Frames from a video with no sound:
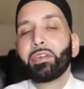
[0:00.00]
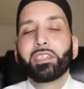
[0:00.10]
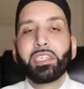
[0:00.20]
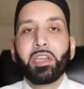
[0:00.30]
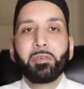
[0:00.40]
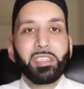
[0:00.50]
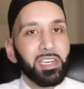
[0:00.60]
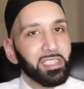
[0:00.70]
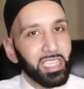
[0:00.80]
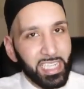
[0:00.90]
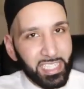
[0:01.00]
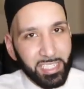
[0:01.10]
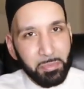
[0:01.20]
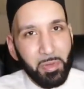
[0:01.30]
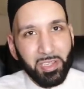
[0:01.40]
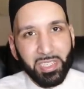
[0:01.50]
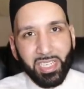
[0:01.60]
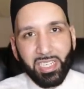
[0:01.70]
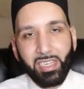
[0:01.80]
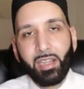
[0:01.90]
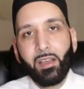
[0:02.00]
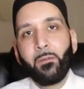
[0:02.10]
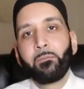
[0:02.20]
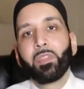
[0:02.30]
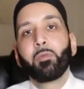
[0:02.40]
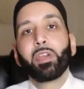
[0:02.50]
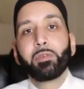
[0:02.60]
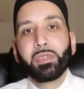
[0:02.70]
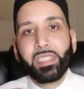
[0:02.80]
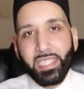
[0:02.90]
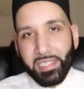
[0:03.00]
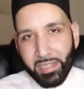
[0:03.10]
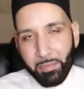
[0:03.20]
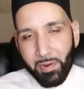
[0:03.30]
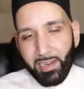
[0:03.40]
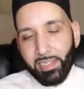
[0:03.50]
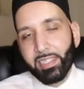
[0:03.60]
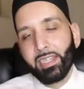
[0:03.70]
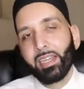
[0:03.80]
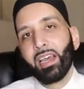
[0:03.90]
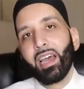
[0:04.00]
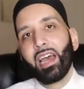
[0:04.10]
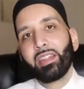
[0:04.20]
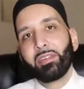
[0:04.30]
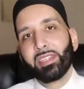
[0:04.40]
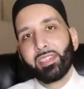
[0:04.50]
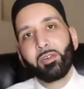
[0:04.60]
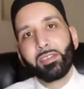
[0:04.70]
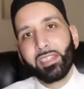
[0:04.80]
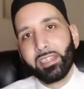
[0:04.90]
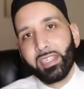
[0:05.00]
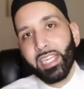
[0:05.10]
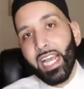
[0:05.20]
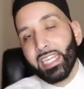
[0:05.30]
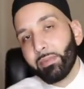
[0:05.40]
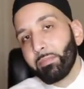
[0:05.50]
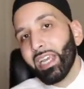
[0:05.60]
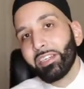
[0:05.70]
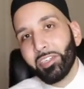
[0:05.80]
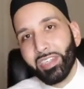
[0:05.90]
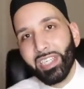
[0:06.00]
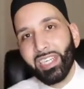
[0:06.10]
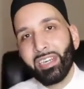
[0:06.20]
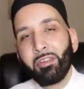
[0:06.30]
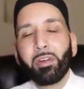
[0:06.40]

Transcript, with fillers: There is no such thing as a small sin when you insist upon it. And there is no such thing as a major sin